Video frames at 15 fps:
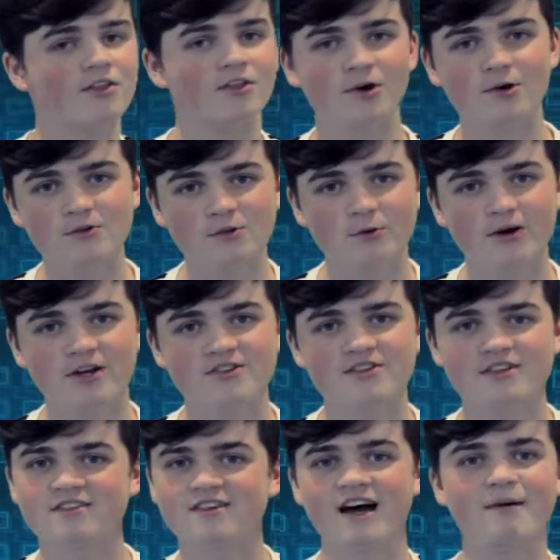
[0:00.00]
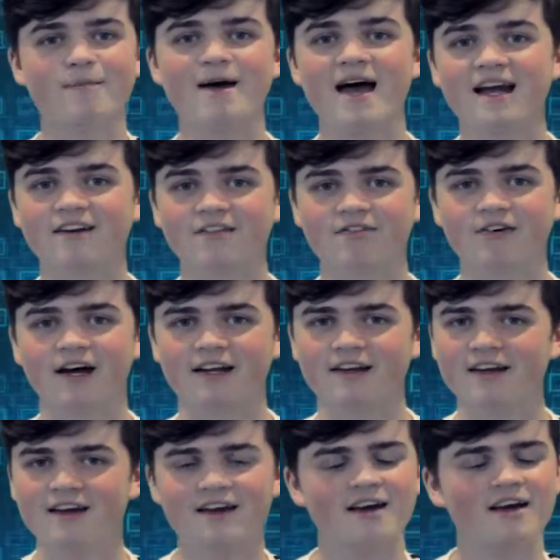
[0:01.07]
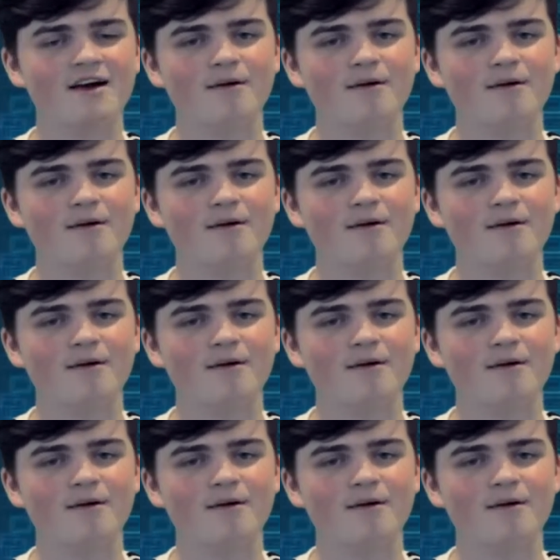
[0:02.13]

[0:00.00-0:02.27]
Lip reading: those questions got magnified.